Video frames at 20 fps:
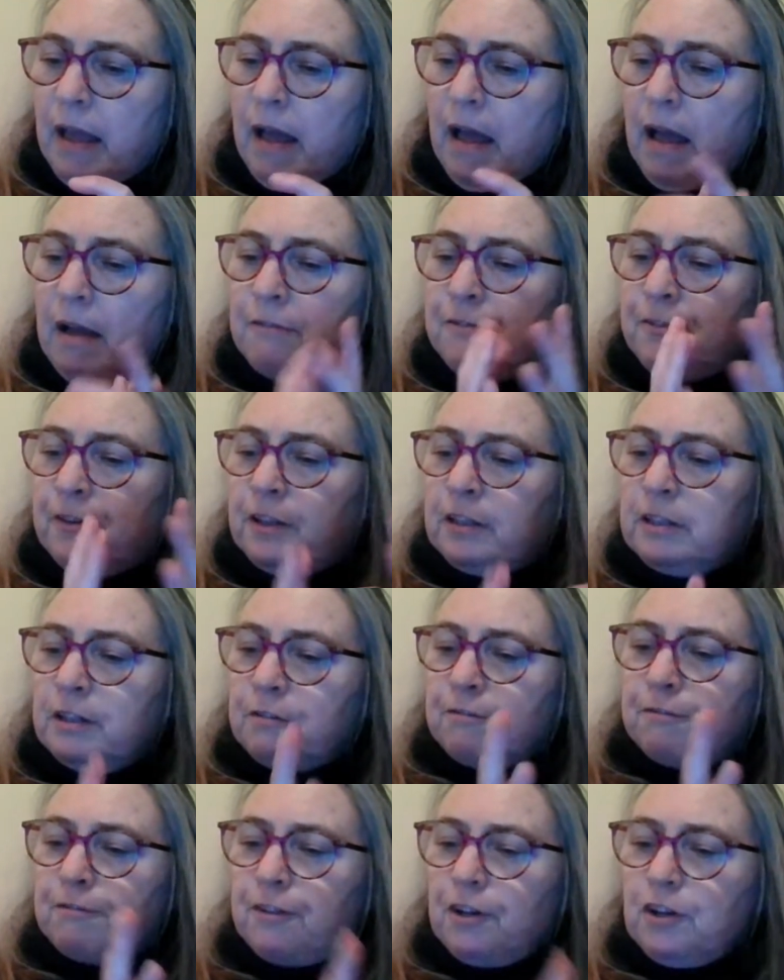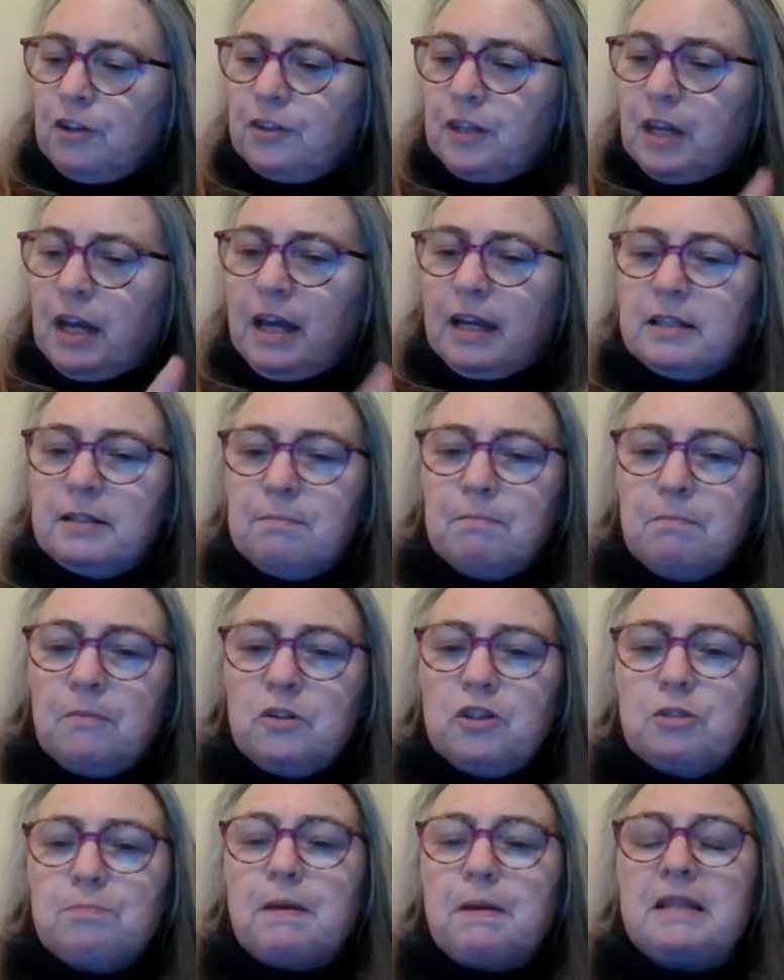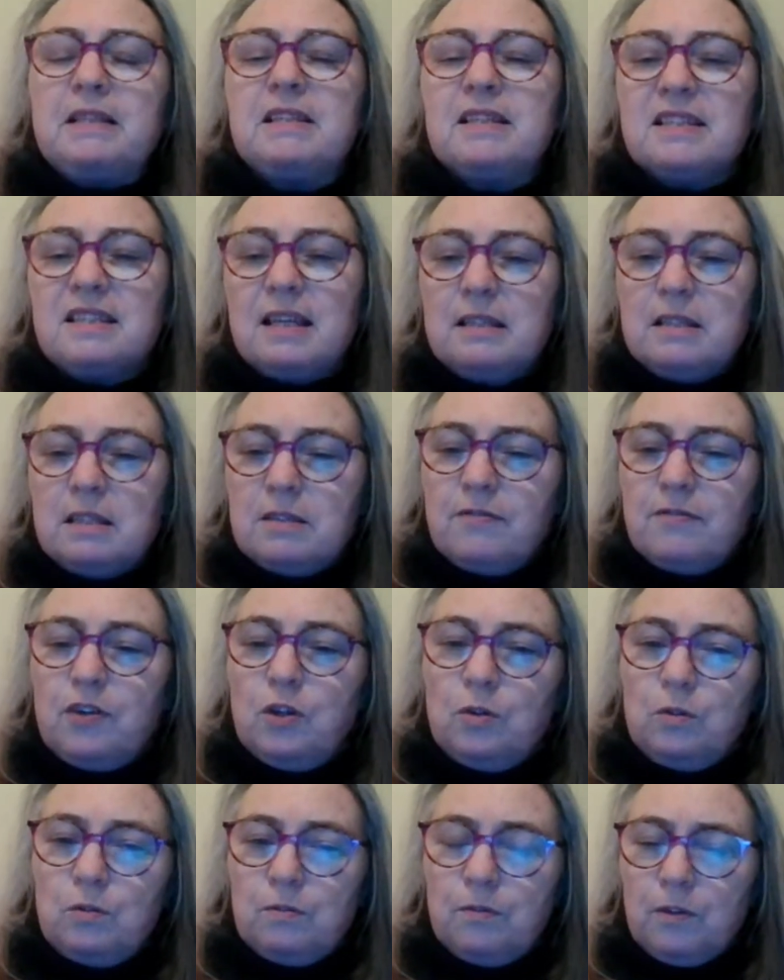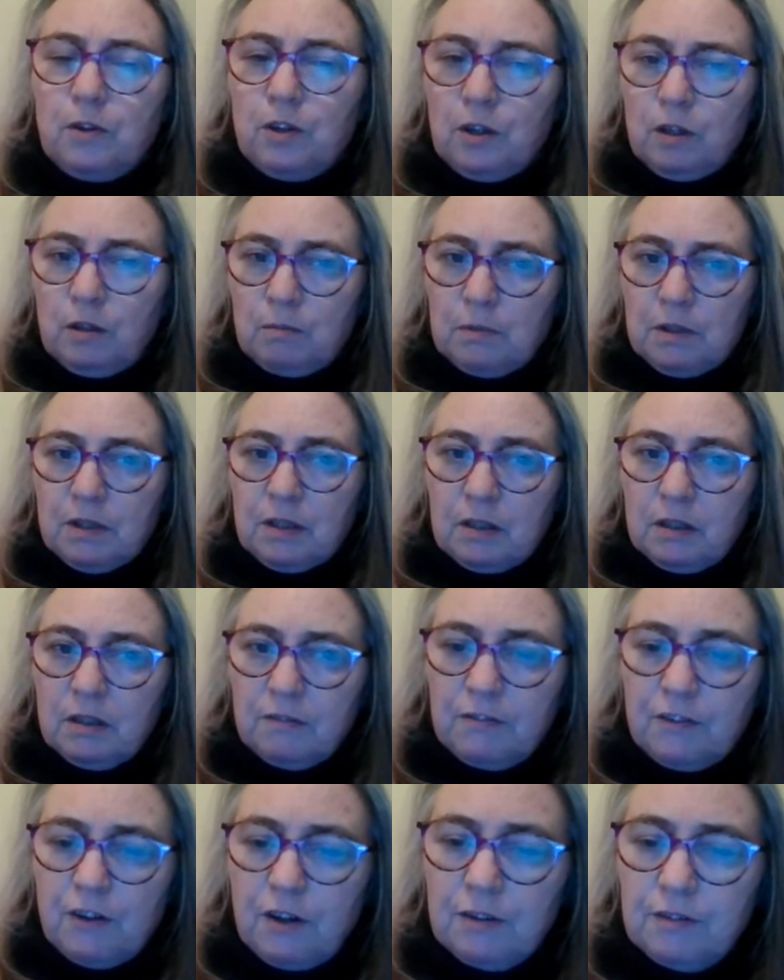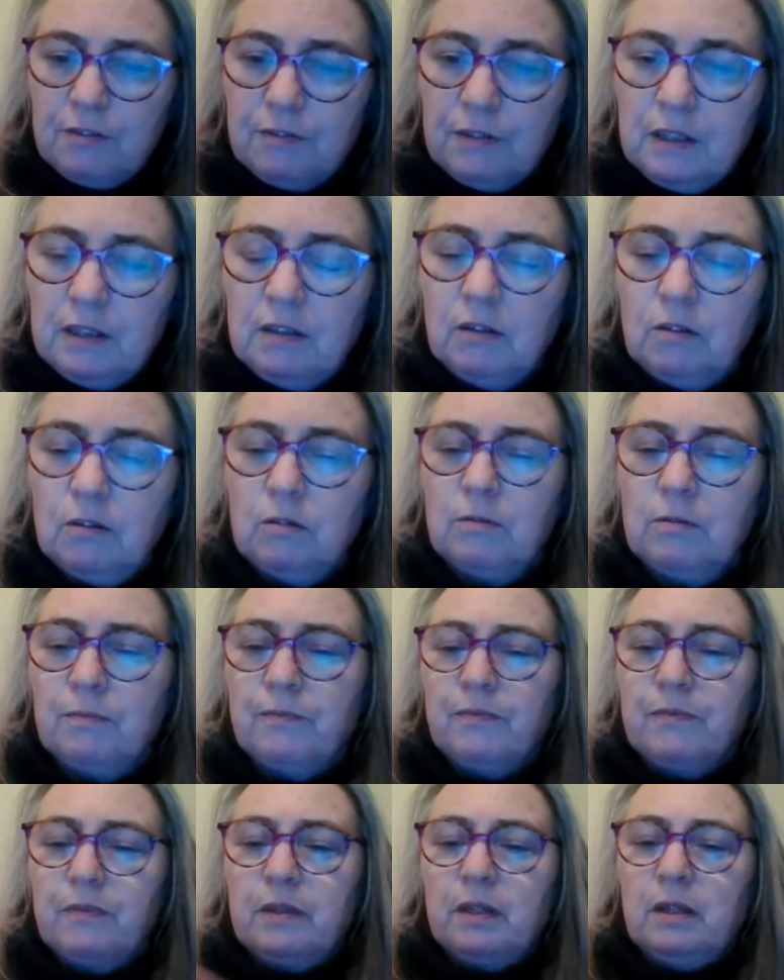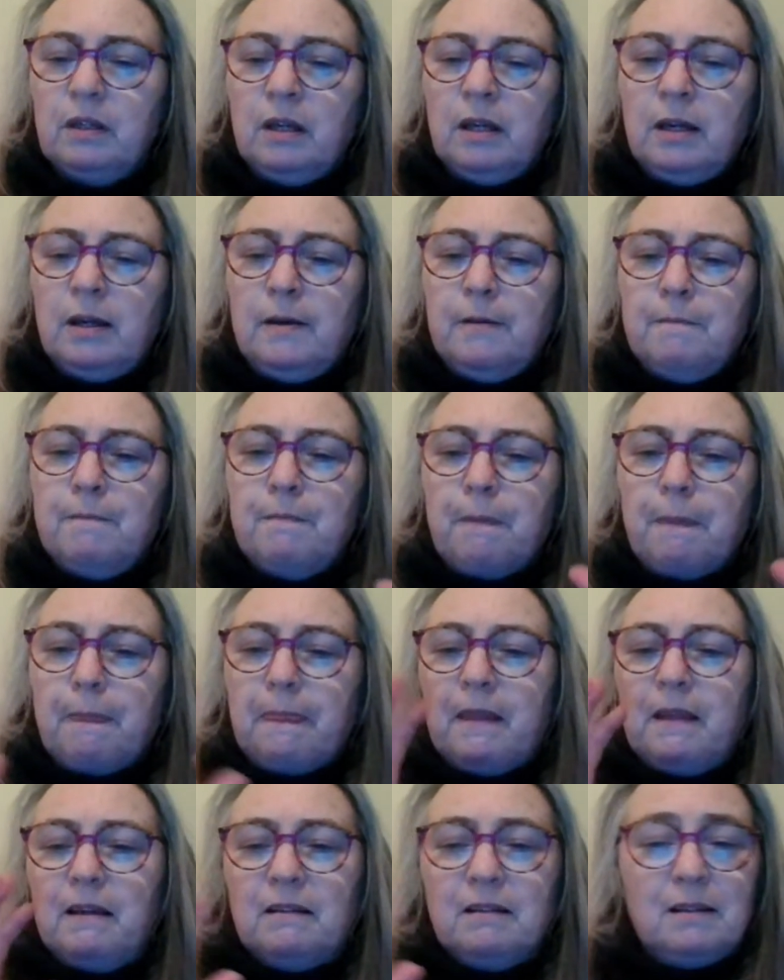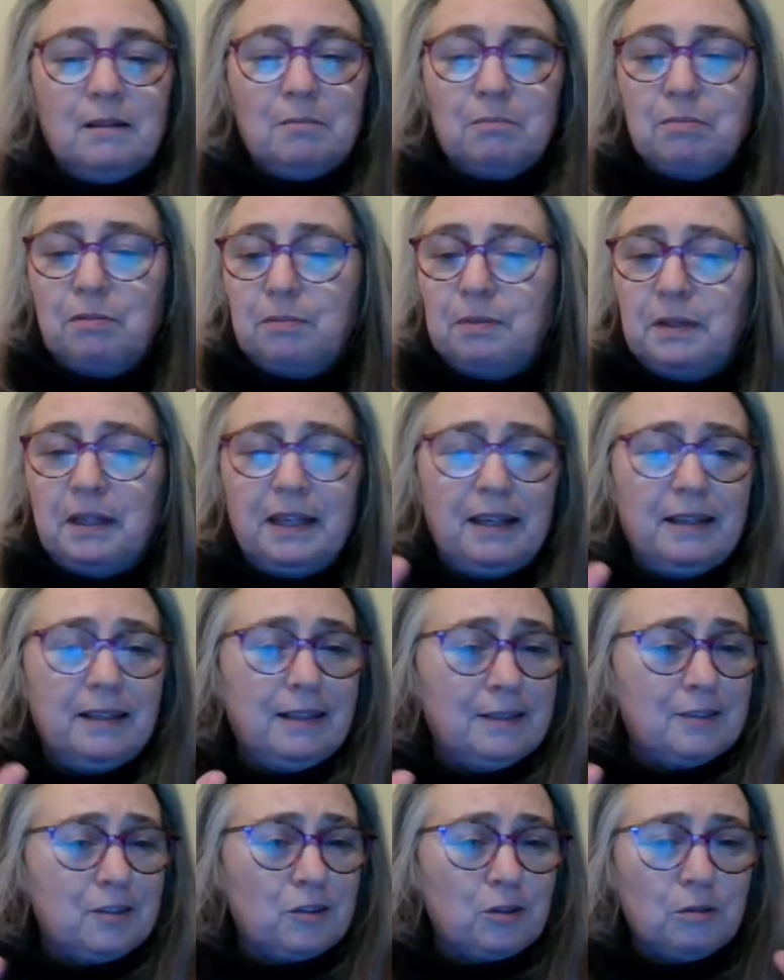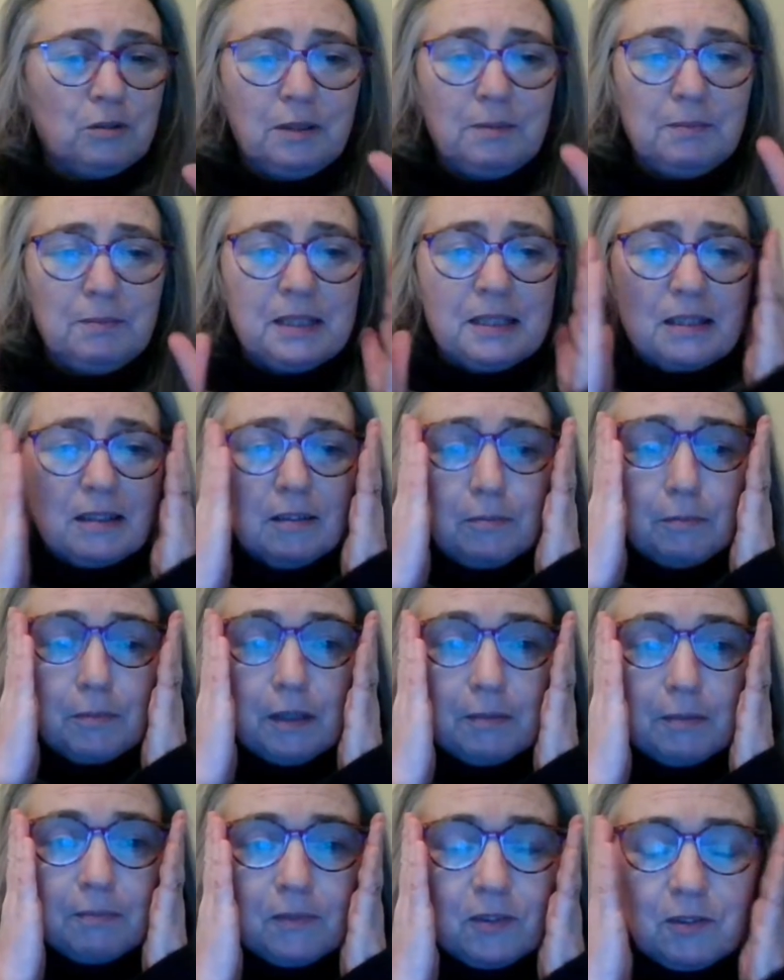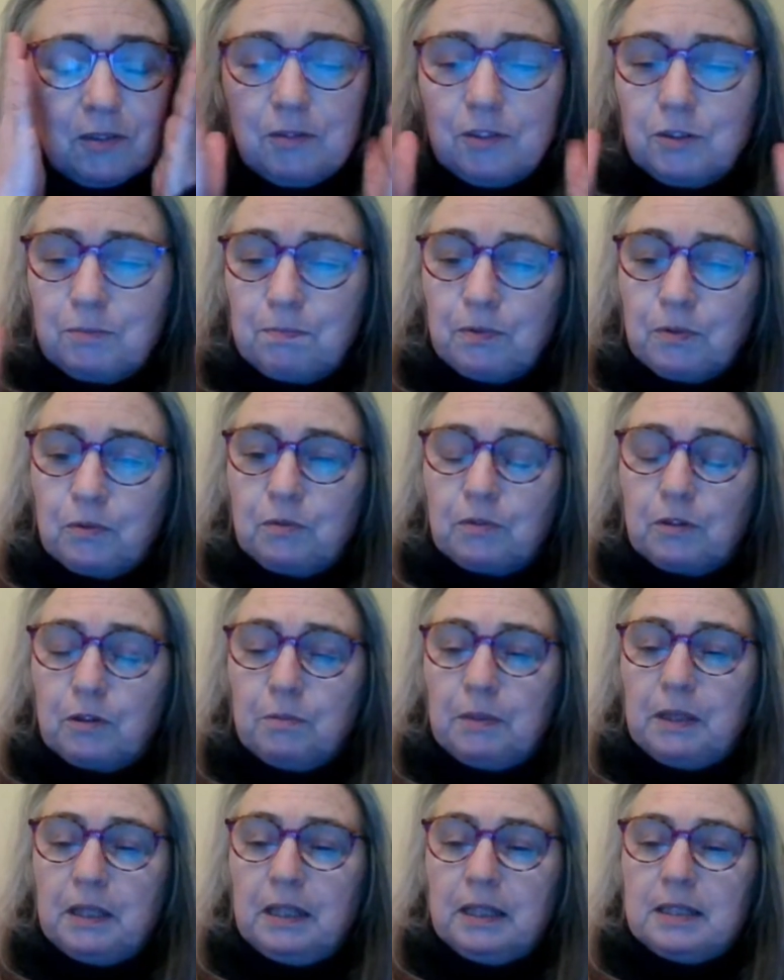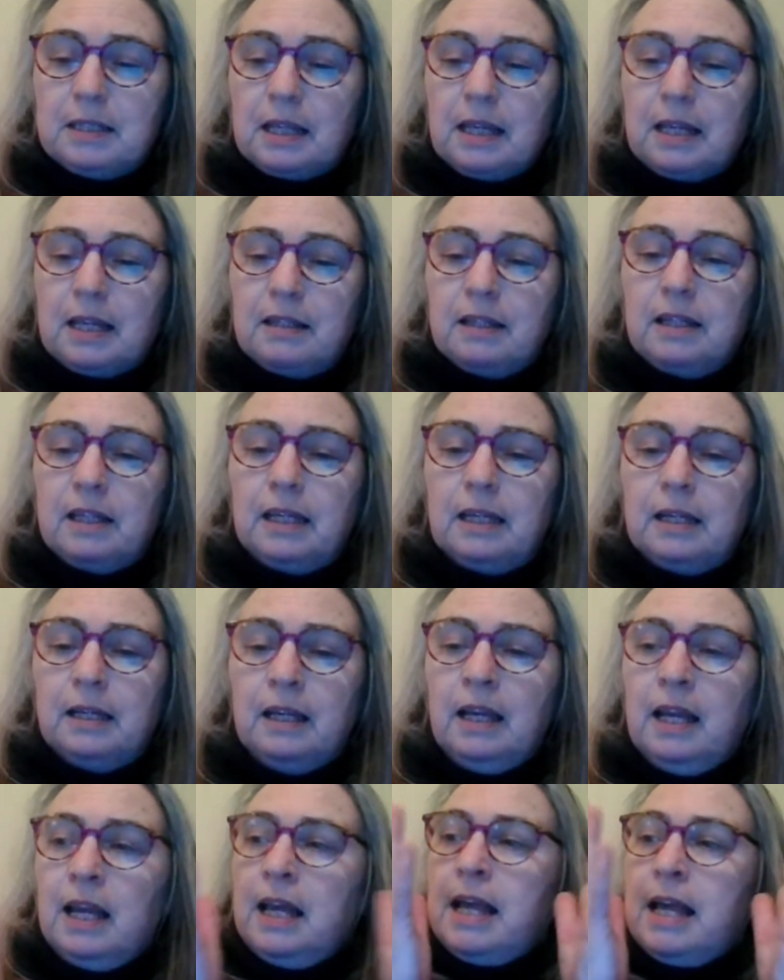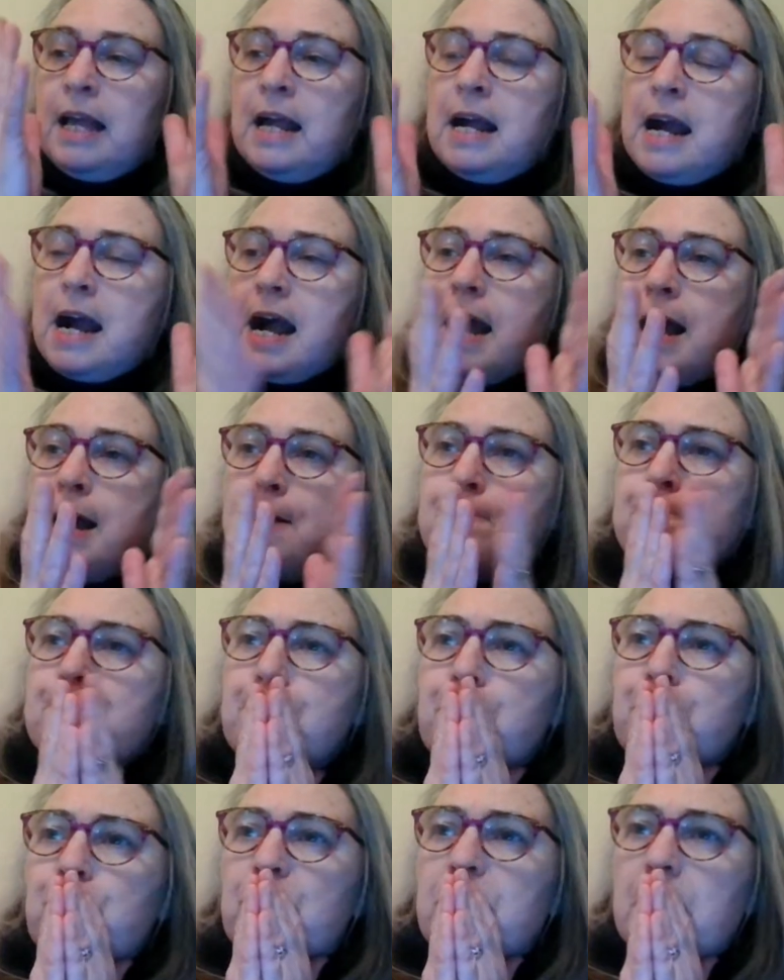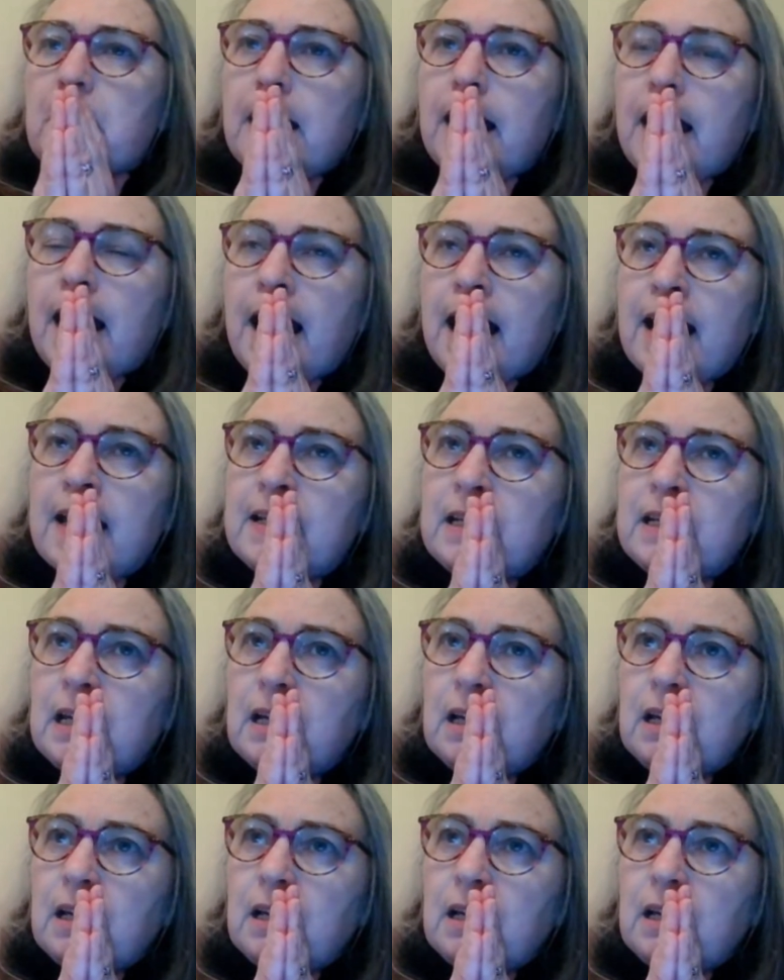I feel your father had a much better sense of humour than your father-in-law. I'm probably getting these totally mixed up. They're just both coming in together here. And